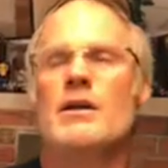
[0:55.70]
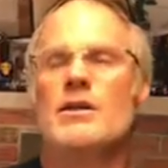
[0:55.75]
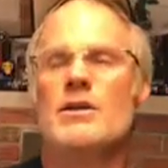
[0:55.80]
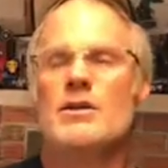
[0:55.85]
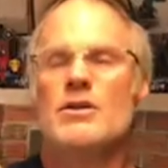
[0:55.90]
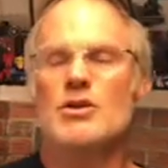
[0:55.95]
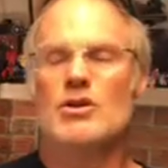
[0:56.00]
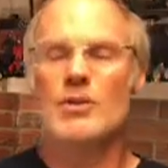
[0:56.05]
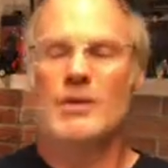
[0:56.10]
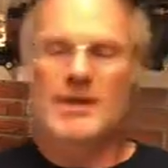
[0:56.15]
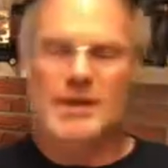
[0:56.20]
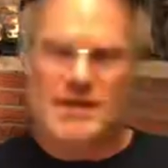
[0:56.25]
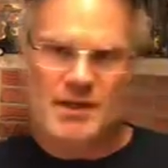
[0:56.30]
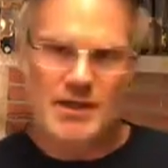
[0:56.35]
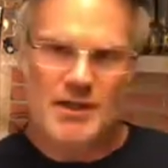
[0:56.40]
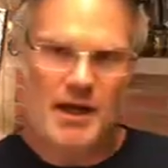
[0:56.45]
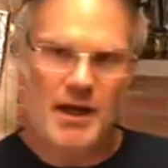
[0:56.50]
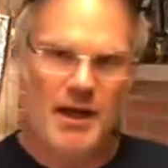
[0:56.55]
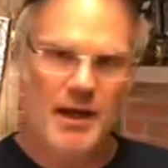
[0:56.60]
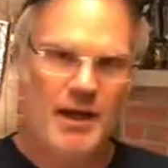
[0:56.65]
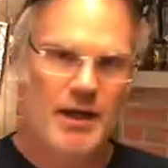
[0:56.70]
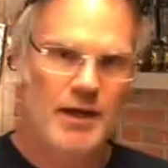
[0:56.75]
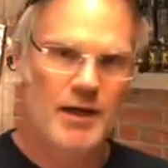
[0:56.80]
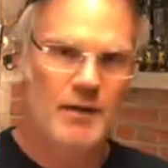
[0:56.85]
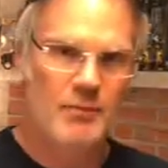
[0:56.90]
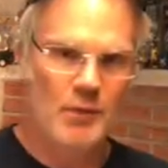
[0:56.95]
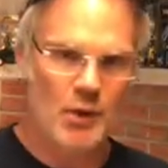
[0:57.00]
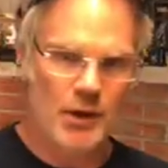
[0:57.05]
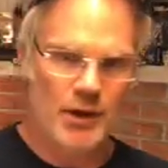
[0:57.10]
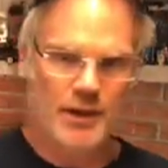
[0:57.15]
So in this
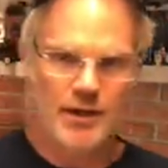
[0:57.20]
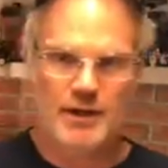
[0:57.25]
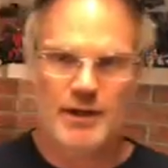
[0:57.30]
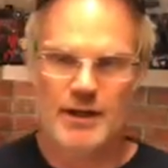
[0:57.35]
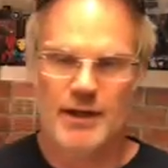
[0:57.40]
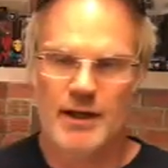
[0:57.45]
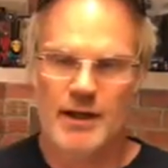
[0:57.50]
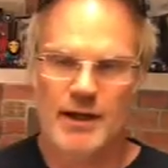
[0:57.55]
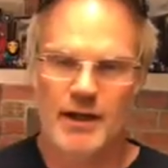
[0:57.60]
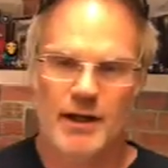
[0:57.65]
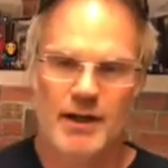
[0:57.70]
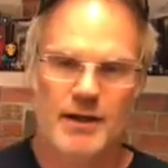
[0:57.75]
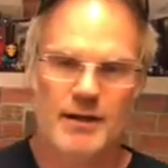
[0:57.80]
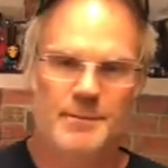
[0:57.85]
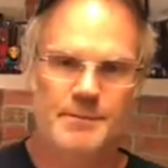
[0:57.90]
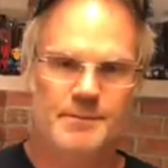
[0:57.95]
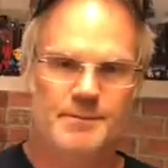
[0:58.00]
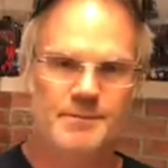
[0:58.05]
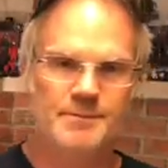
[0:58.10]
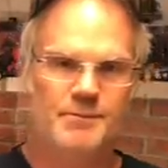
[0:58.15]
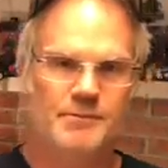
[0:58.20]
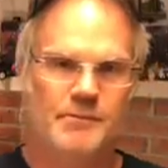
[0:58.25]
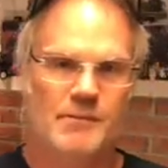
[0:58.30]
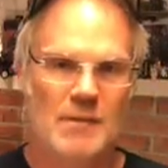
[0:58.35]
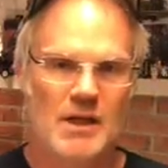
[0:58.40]
book, um,